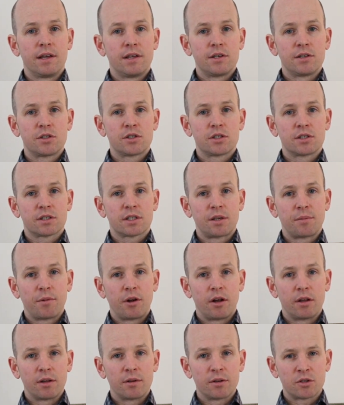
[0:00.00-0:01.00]
some
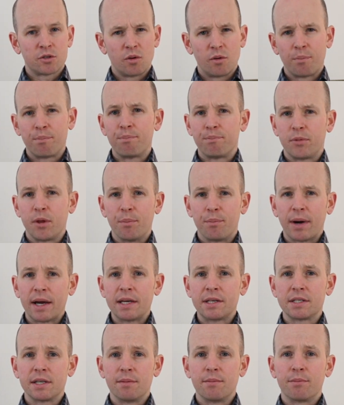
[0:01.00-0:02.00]
like the sort of the
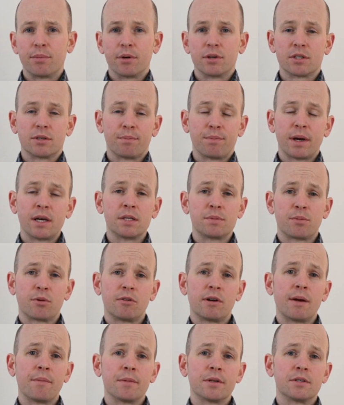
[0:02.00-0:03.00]
base inputs, the base
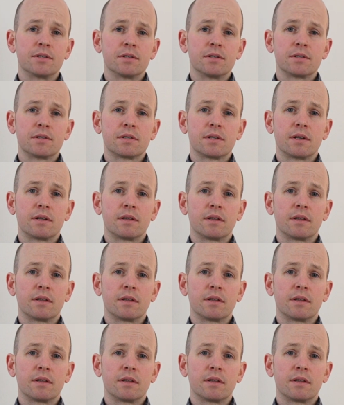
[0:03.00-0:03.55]
parameters,